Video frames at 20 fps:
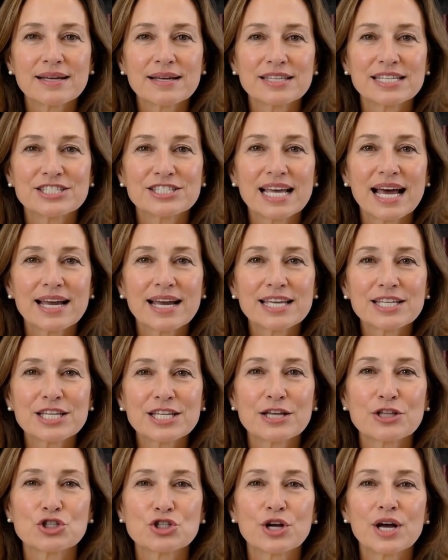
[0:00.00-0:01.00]
The
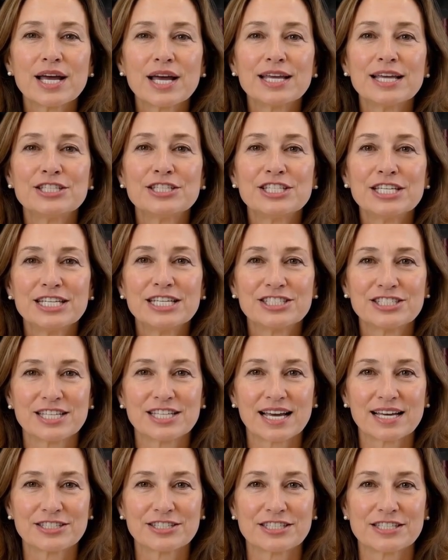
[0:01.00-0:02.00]
delicate china tea
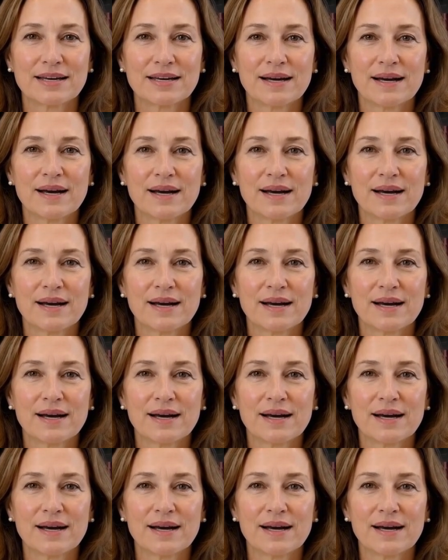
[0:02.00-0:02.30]
sets